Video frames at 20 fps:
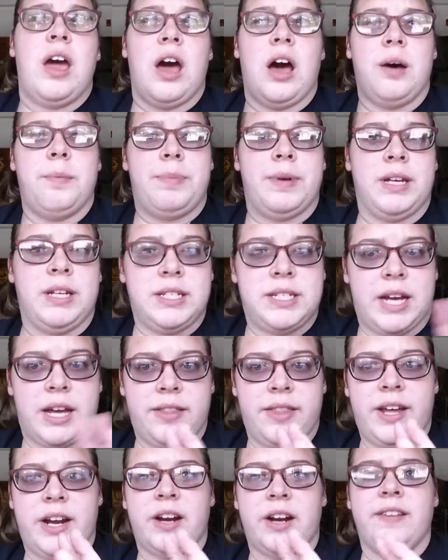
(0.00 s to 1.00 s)
helping
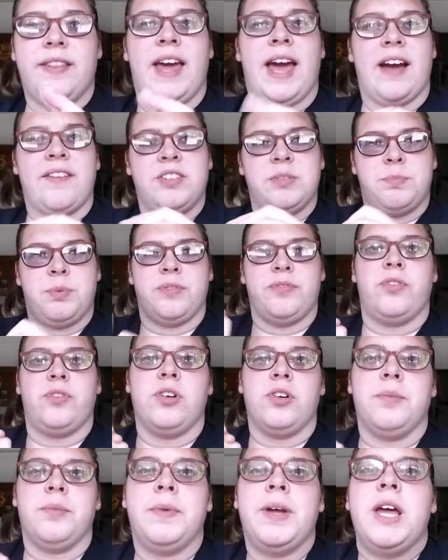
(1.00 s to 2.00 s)
down there, and they have to
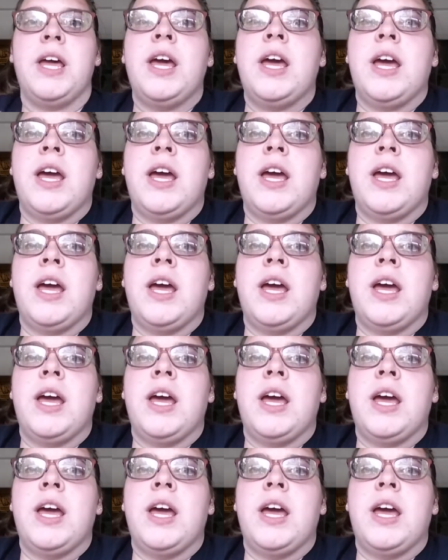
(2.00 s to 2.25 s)
perform